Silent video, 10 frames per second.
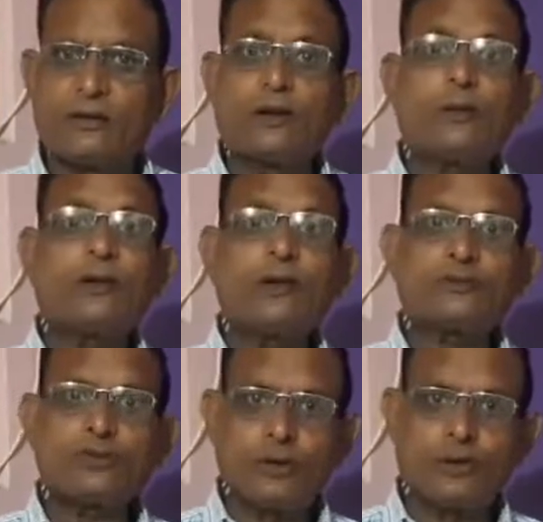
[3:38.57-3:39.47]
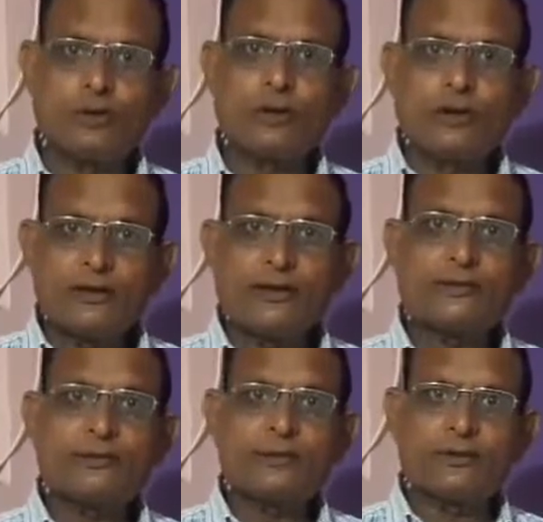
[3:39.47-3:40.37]
Rabindranath Tagore, he
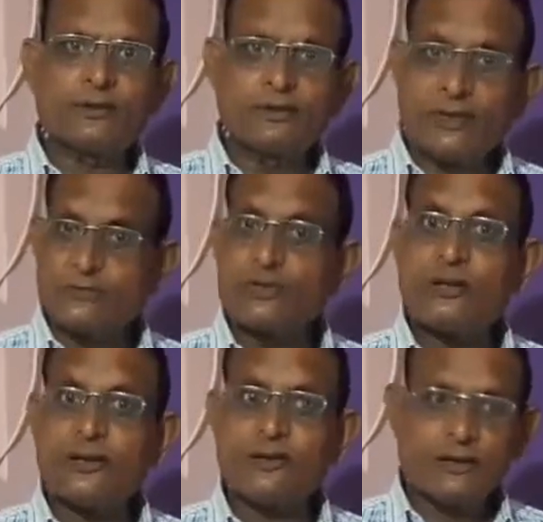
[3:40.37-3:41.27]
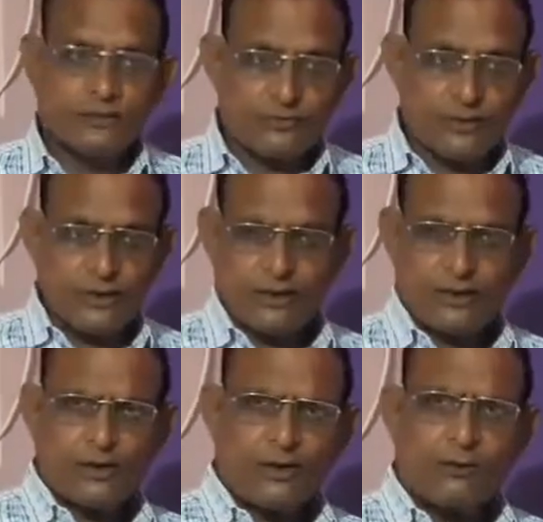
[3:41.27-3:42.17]
has written Gitanjali, see,
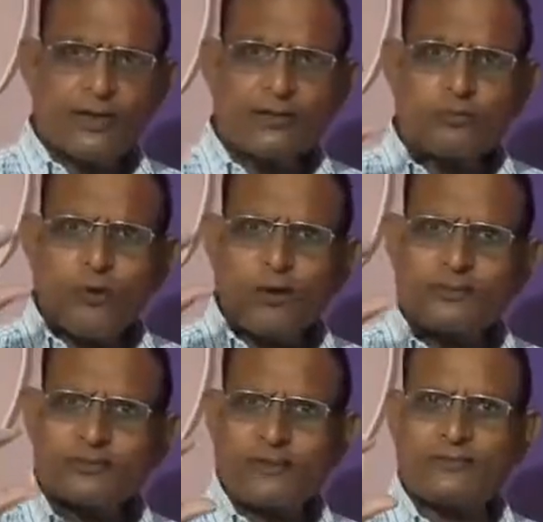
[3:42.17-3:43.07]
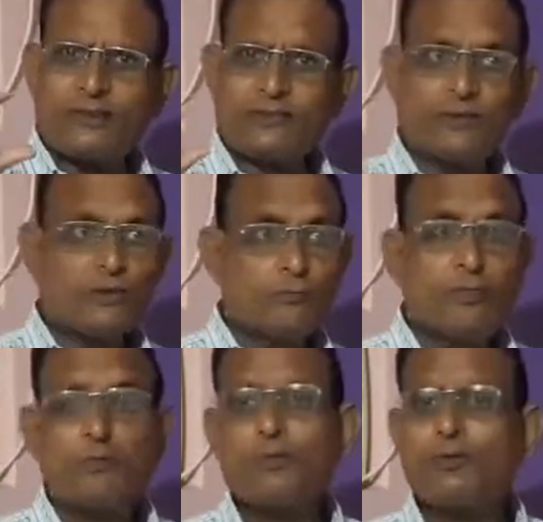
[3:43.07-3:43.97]
very small stanzas,
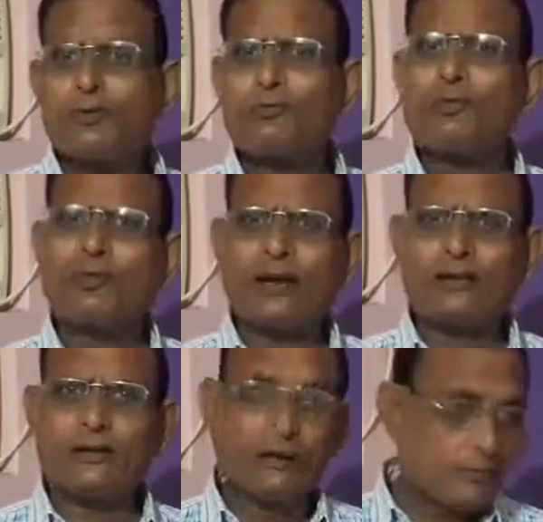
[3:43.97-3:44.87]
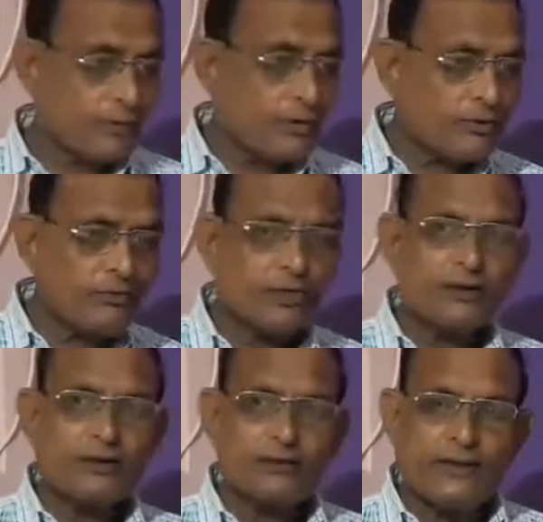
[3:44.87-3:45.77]
but beautiful writing because
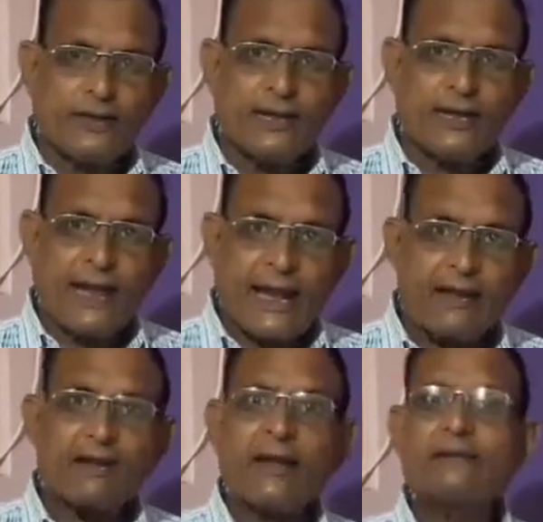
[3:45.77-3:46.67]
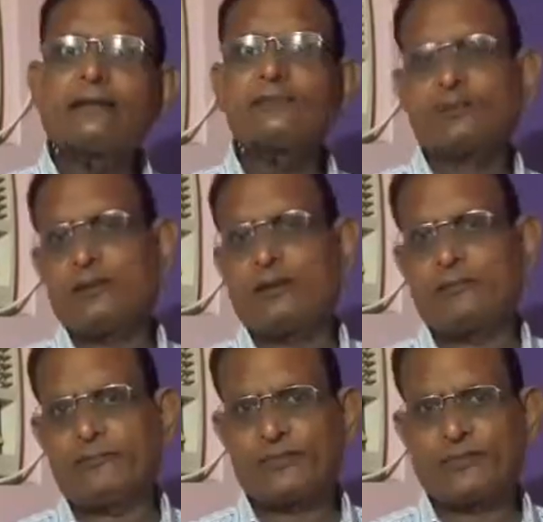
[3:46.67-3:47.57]
they had writing skill.